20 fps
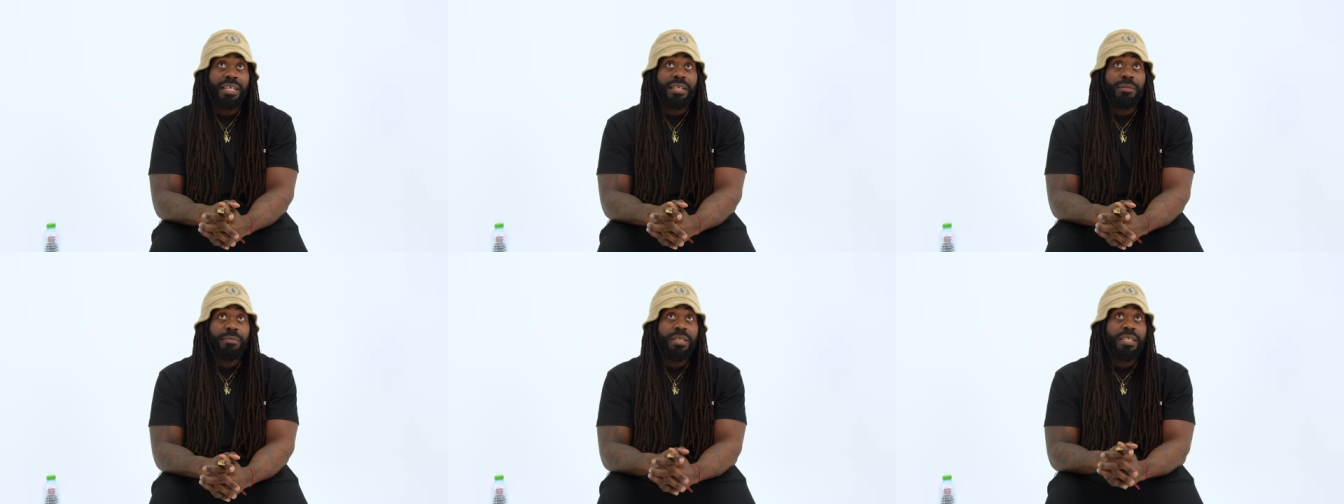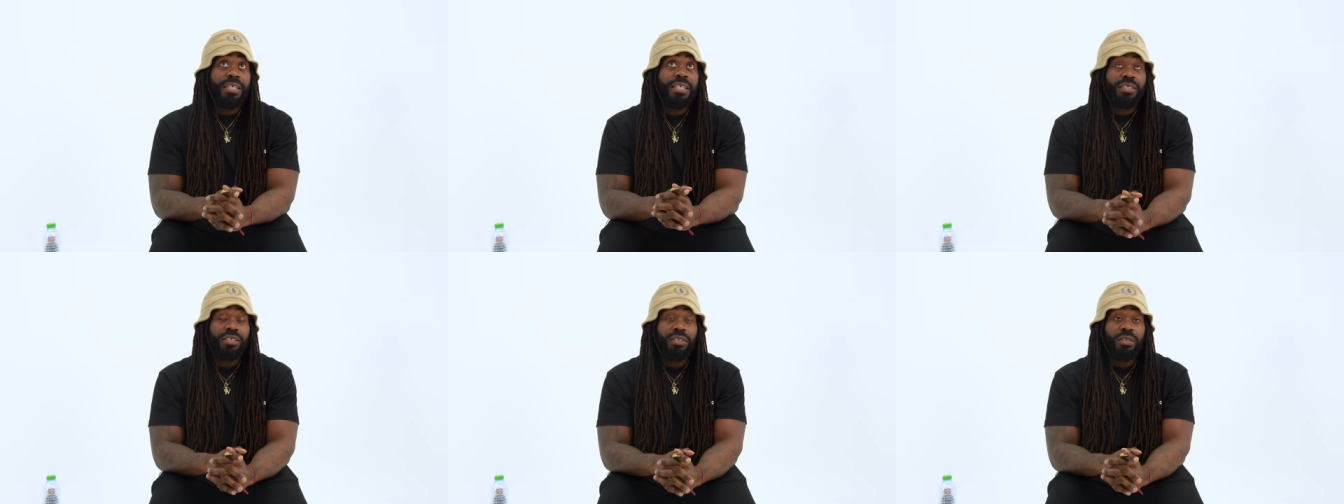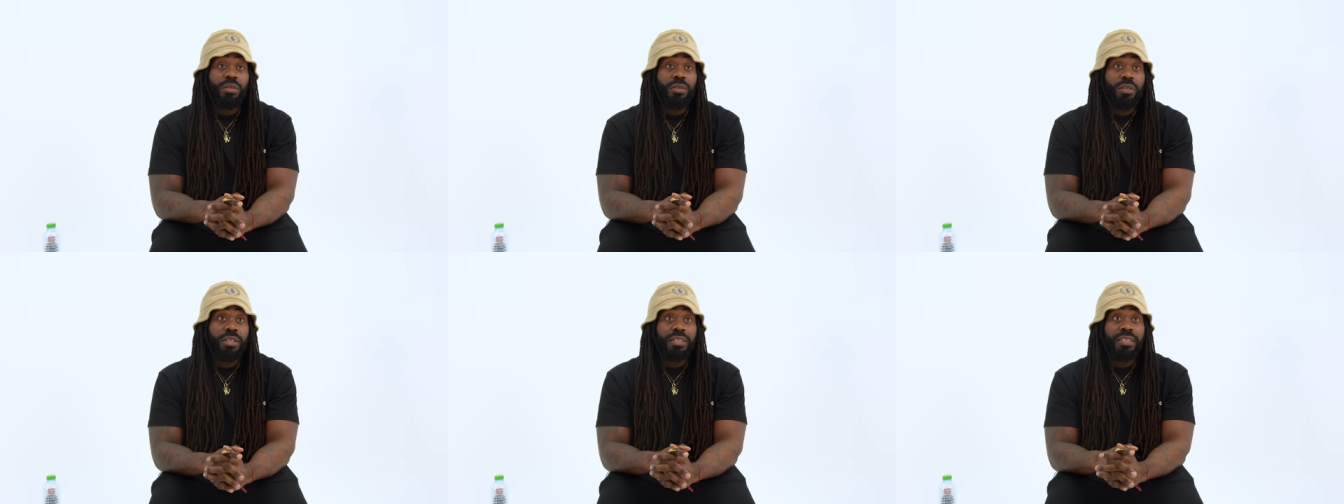him years
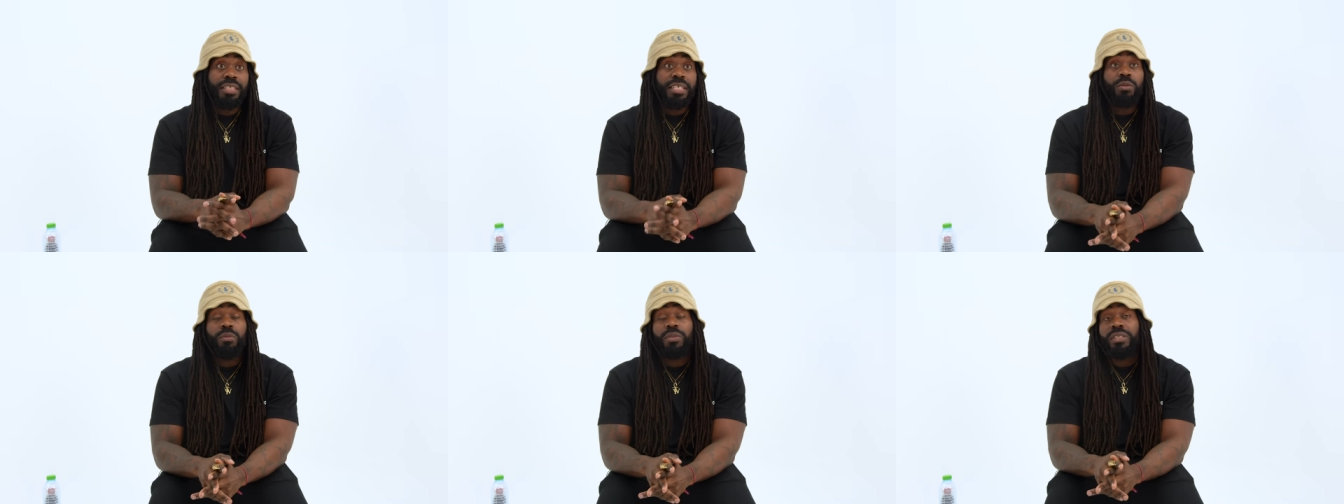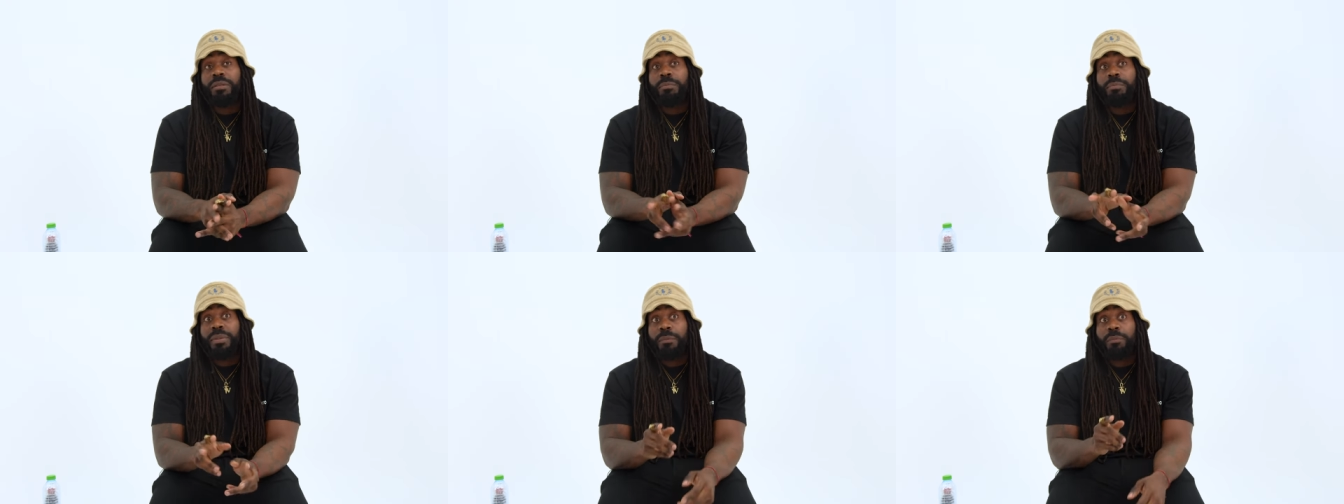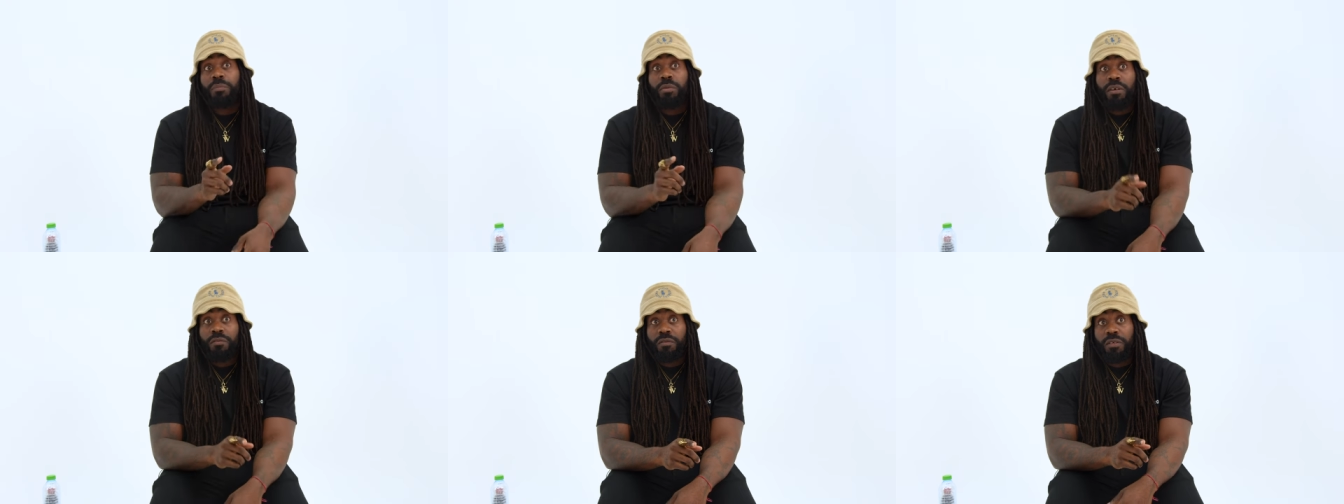ago because he was in
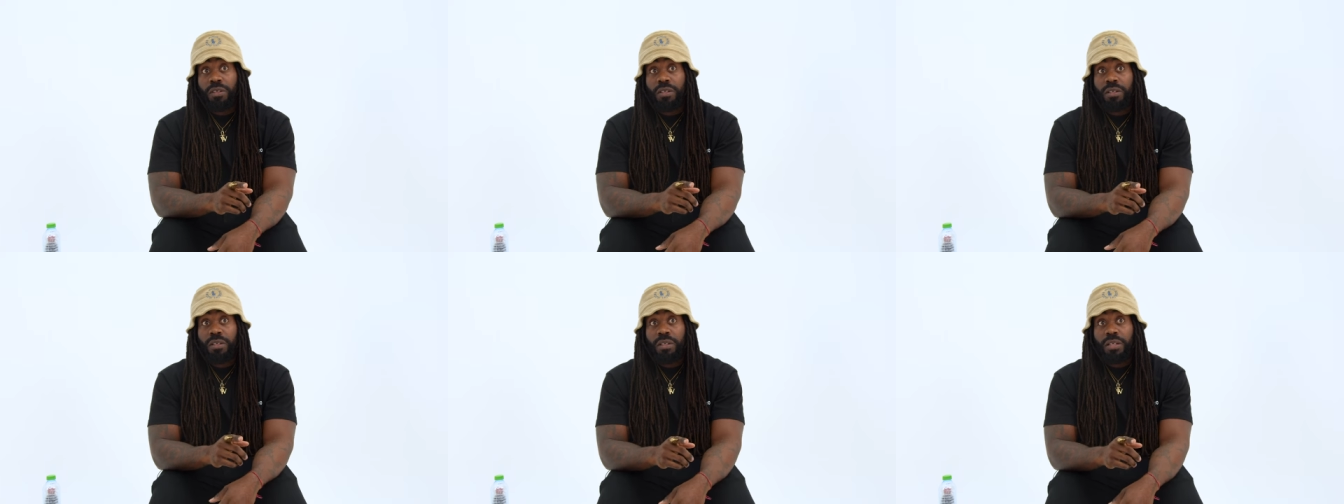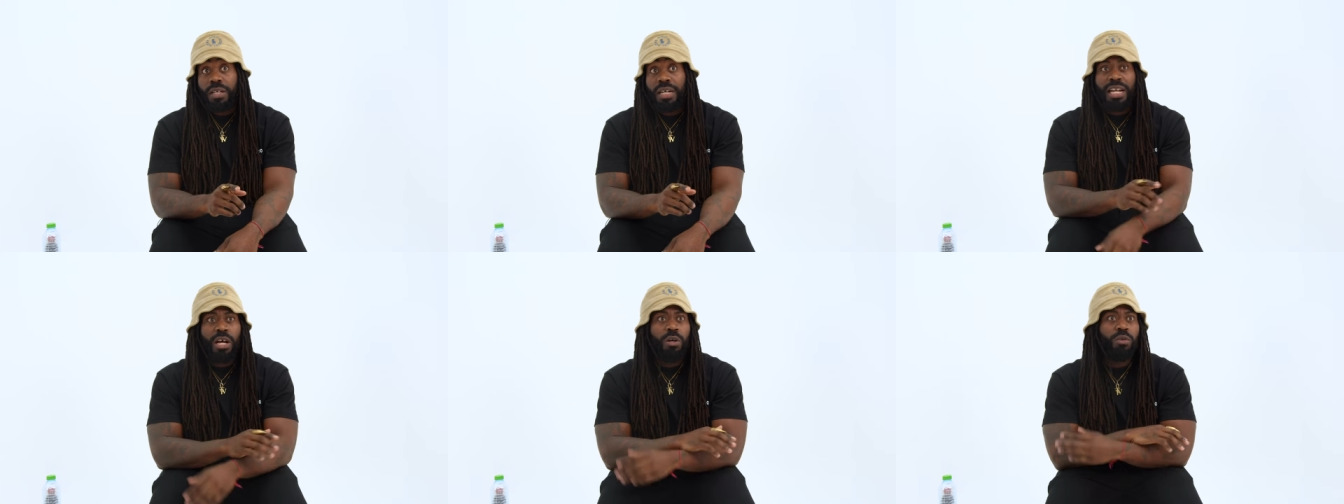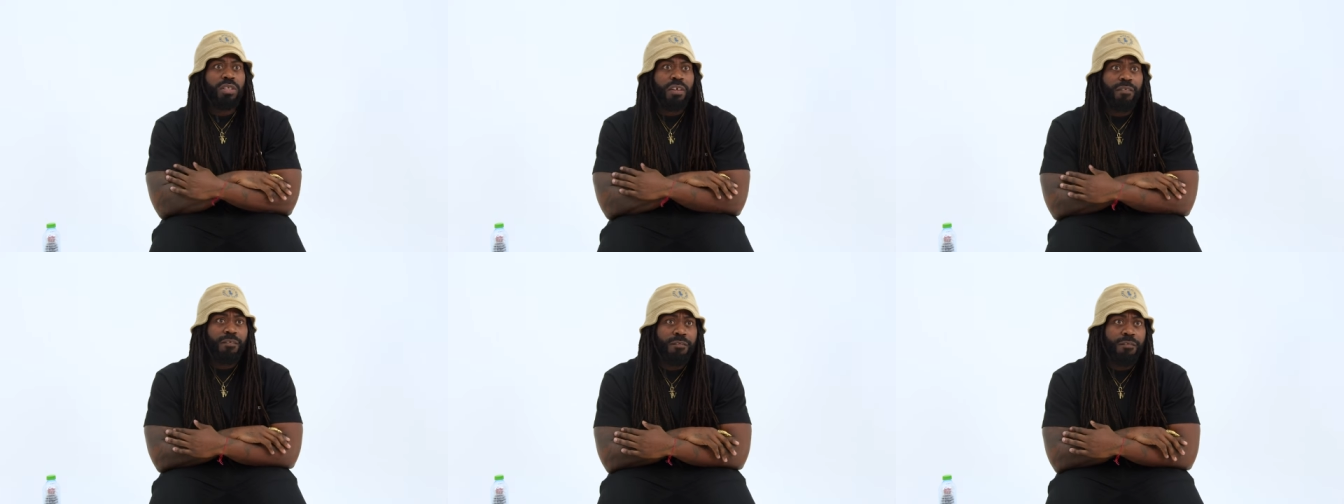Big Brother and I
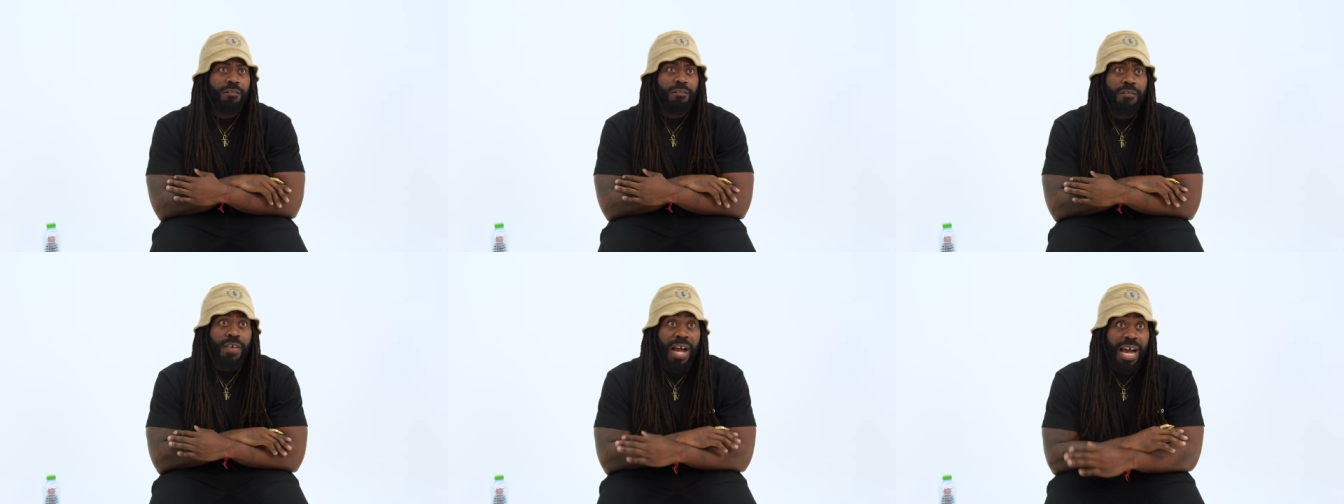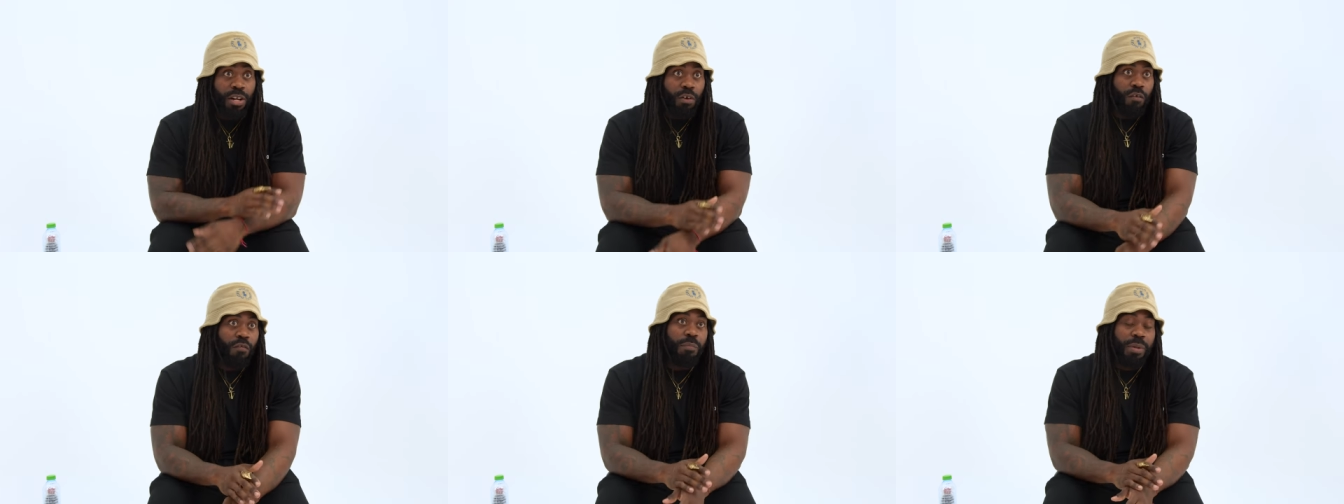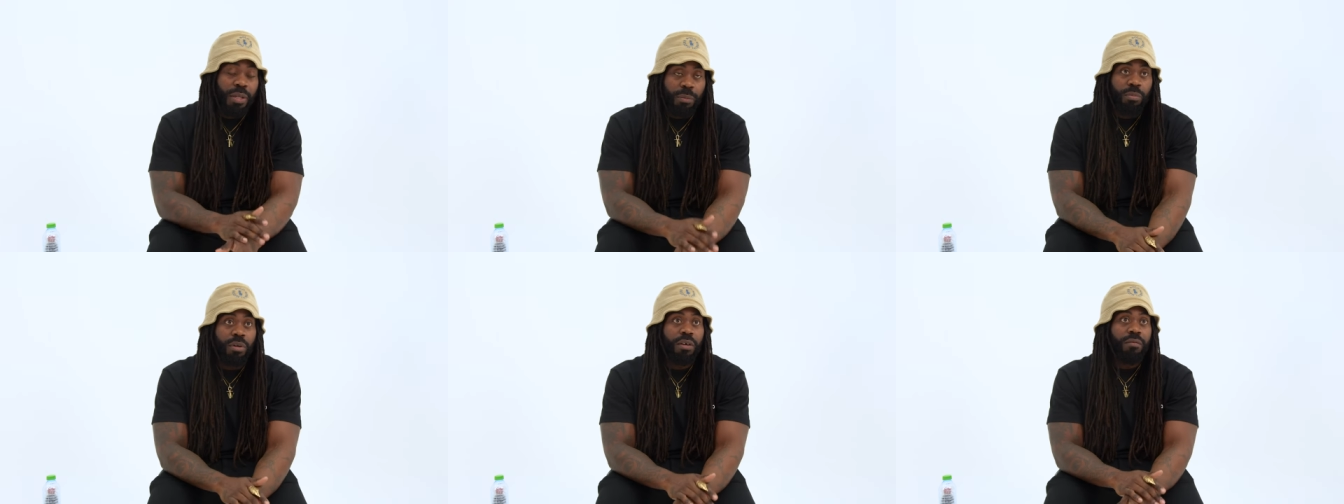was a fan of
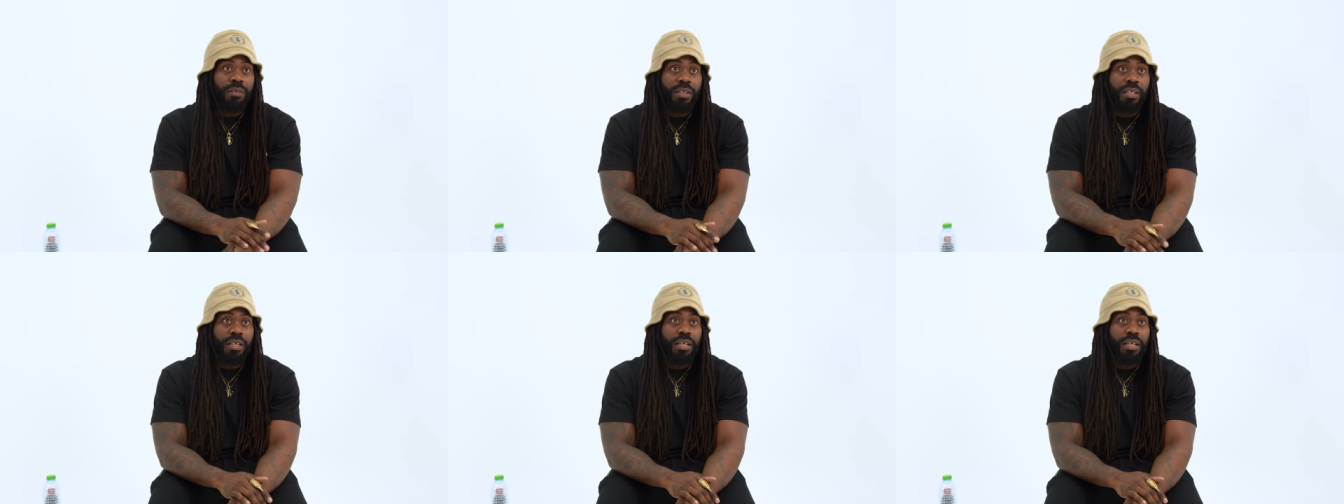Big Brother.